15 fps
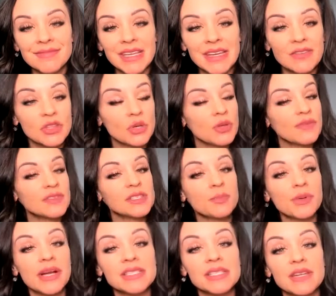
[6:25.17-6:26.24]
even though you've
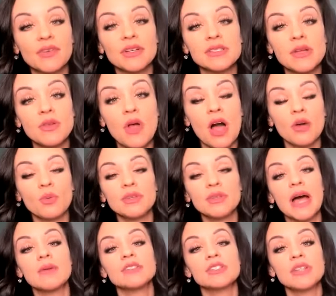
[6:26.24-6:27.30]
suppressed it for so long. Well,
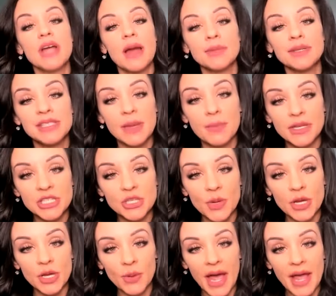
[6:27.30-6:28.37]
now is your time to step into
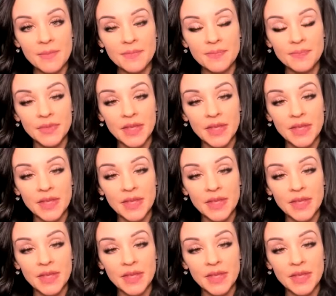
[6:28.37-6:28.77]
it, okay?